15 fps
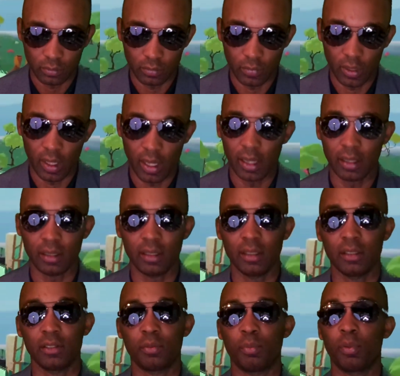That
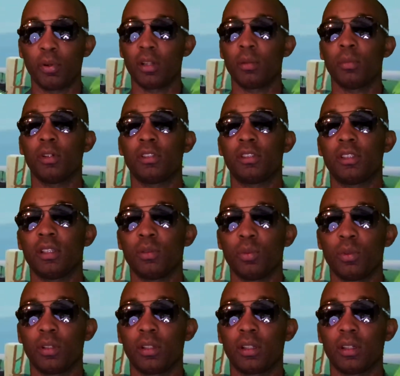is pretty much it
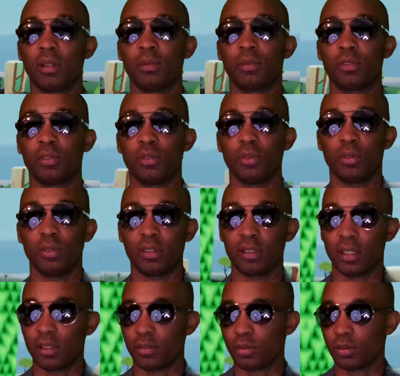when it comes to
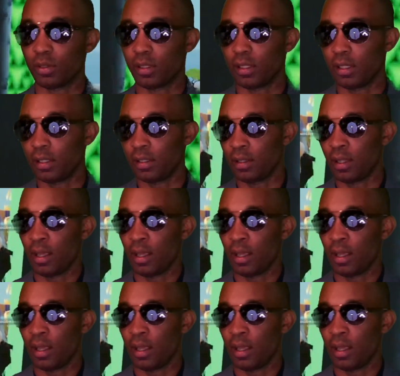Decentraland.